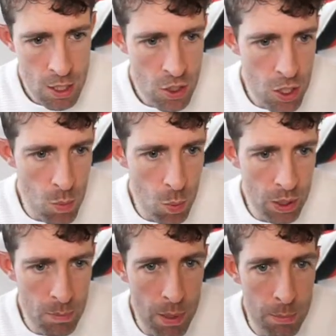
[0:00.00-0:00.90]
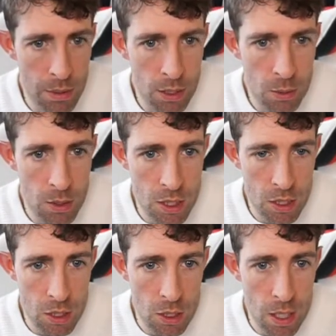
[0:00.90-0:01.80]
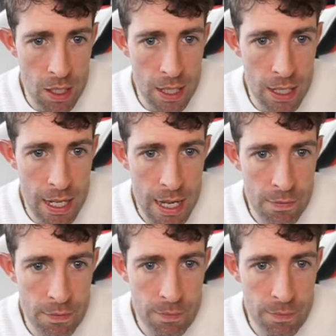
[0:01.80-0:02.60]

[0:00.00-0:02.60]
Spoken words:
So what we could probably do is just do a nav.